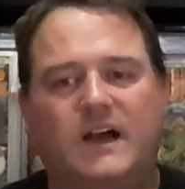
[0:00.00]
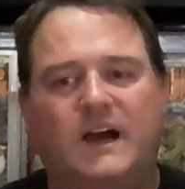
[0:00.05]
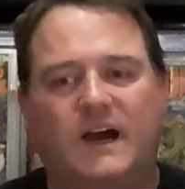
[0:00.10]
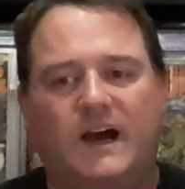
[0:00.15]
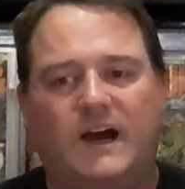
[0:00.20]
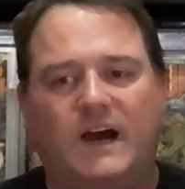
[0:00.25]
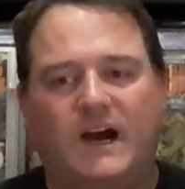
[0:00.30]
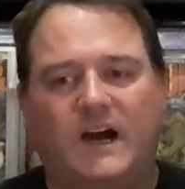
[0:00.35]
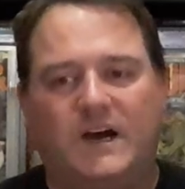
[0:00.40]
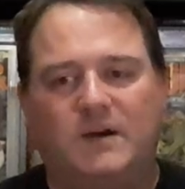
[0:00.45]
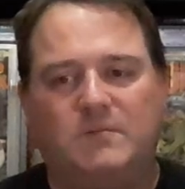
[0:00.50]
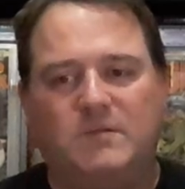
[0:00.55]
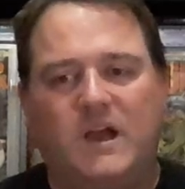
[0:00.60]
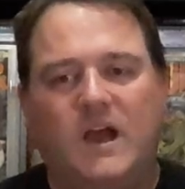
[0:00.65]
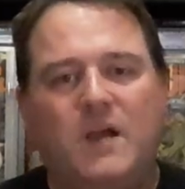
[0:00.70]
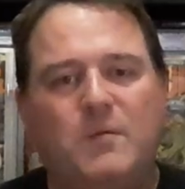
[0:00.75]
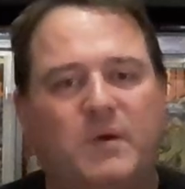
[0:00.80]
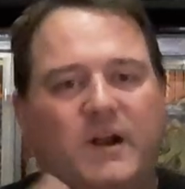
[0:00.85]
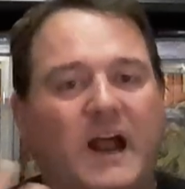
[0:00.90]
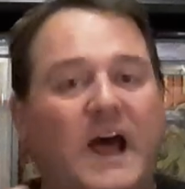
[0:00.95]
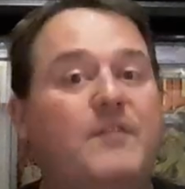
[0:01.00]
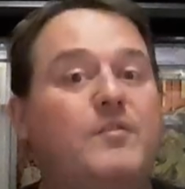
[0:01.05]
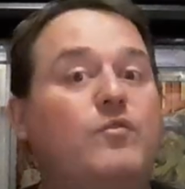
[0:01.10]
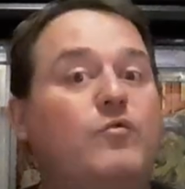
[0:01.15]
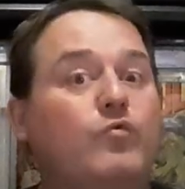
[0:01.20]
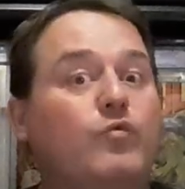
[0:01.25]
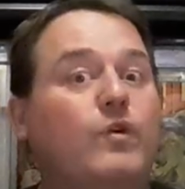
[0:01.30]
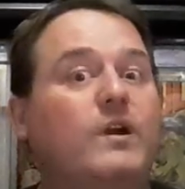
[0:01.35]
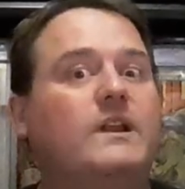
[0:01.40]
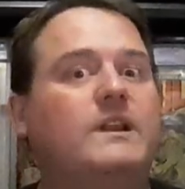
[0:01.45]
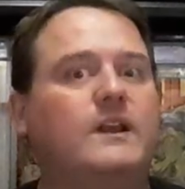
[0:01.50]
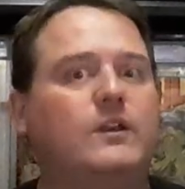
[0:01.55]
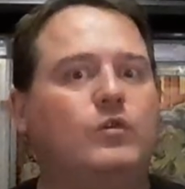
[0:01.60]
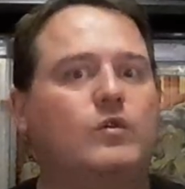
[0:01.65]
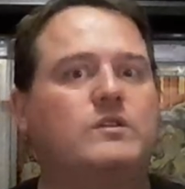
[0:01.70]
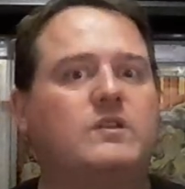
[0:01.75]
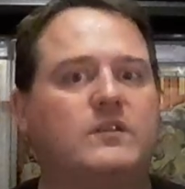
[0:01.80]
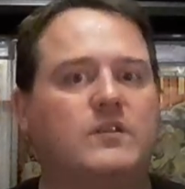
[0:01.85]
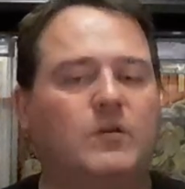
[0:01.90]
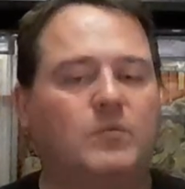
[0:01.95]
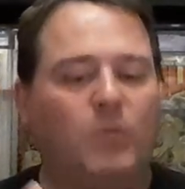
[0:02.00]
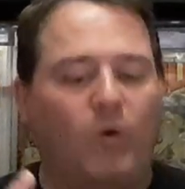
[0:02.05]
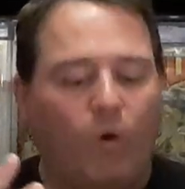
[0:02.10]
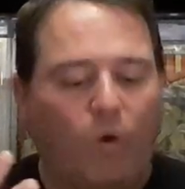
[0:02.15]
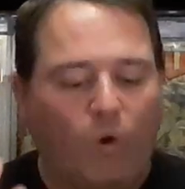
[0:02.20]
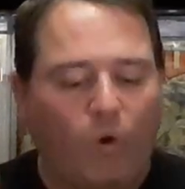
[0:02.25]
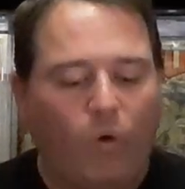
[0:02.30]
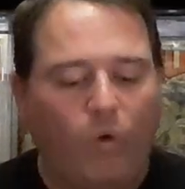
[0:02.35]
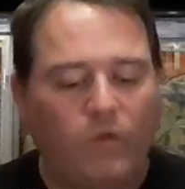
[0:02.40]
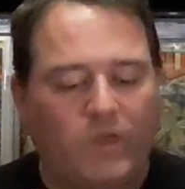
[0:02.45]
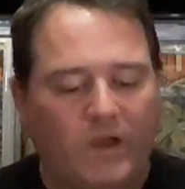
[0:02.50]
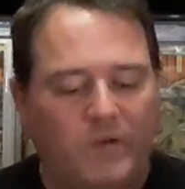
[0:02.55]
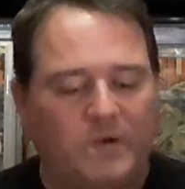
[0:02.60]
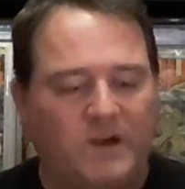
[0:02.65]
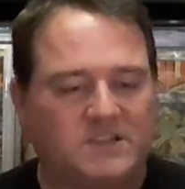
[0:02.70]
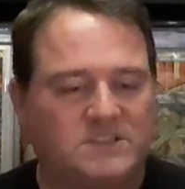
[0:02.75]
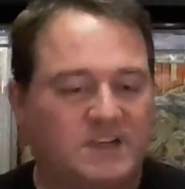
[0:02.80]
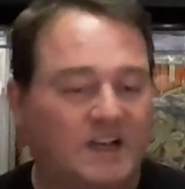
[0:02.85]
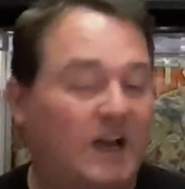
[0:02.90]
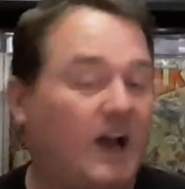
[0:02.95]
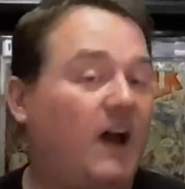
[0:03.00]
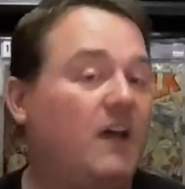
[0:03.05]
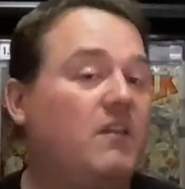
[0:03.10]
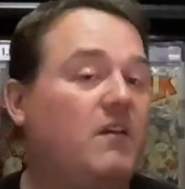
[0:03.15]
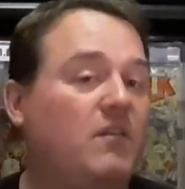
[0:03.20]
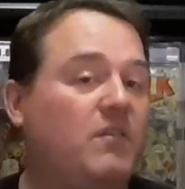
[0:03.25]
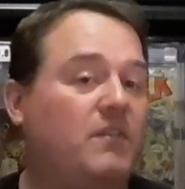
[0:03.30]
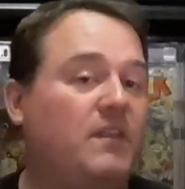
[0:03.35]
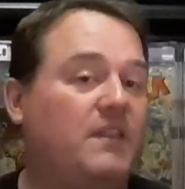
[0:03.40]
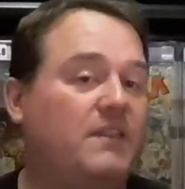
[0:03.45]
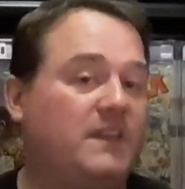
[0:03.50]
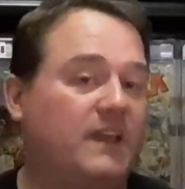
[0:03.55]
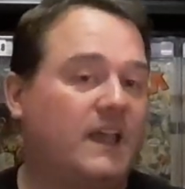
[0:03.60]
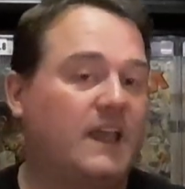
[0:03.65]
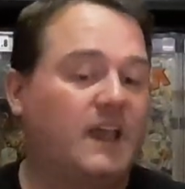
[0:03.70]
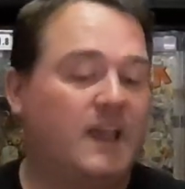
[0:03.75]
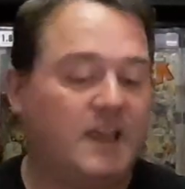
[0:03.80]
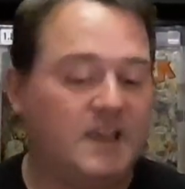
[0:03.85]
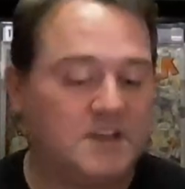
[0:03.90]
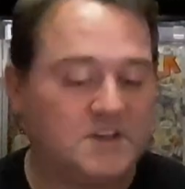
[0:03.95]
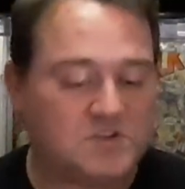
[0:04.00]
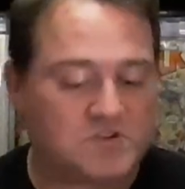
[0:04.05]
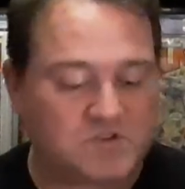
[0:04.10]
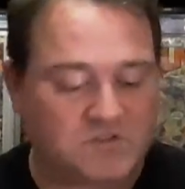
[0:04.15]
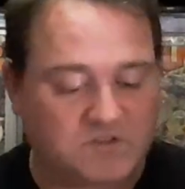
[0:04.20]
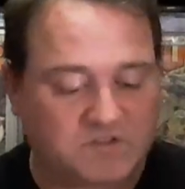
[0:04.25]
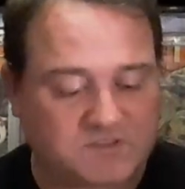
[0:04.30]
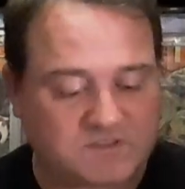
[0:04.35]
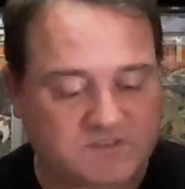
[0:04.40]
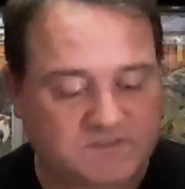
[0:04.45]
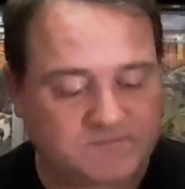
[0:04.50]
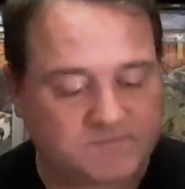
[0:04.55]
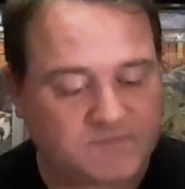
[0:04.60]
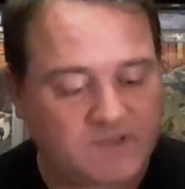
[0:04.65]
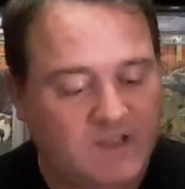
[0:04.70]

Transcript: But I haven't really looked at them all that much other than the key issues.